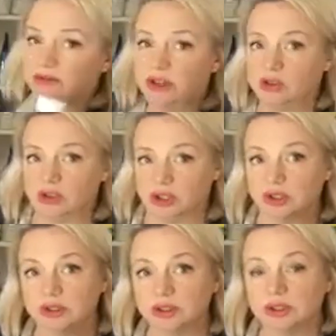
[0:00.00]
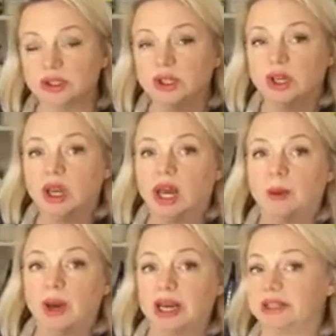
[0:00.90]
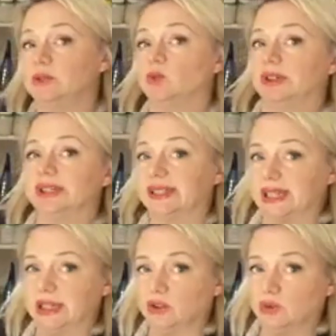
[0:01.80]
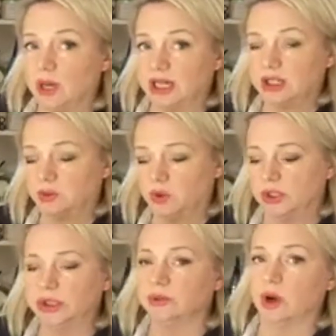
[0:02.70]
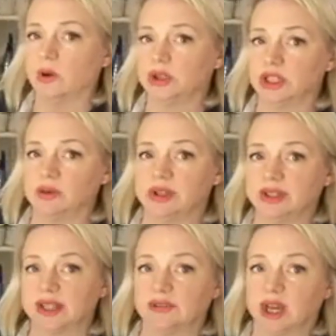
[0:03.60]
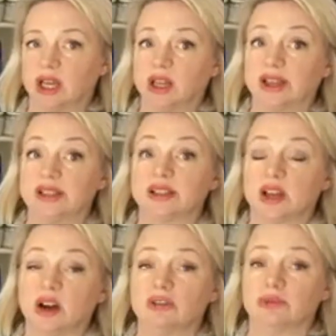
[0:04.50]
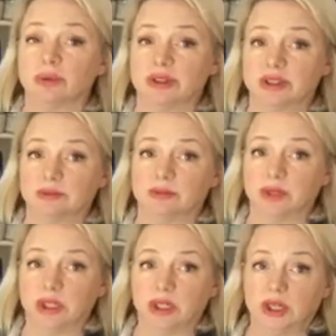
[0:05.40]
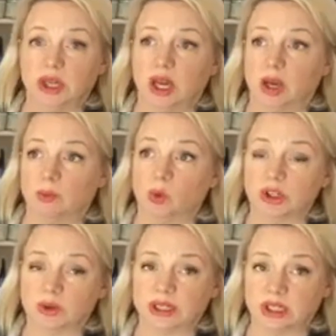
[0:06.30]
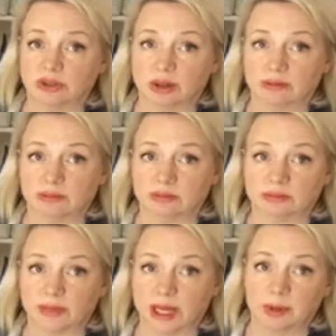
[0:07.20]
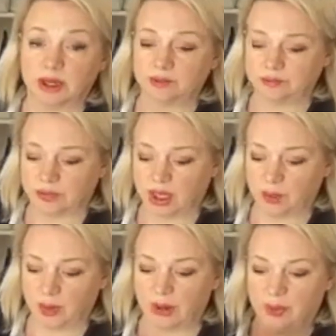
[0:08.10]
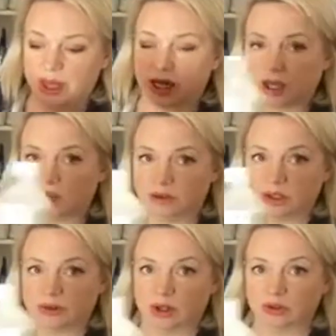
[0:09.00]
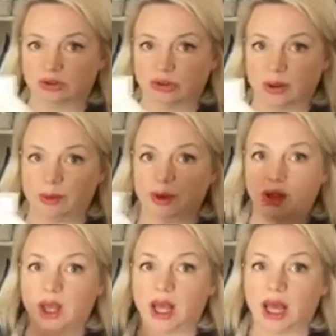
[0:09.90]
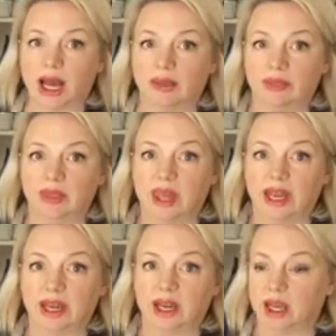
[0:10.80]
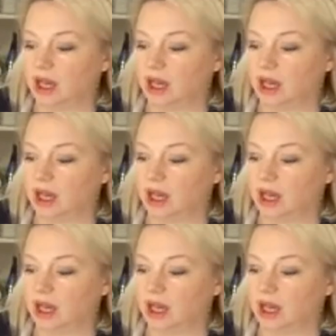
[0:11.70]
fusion, and I didn't want to sand it all back to wood, what I would do is give it a light scuff with some 120 grit paper, and then a coat of ultra grip, and then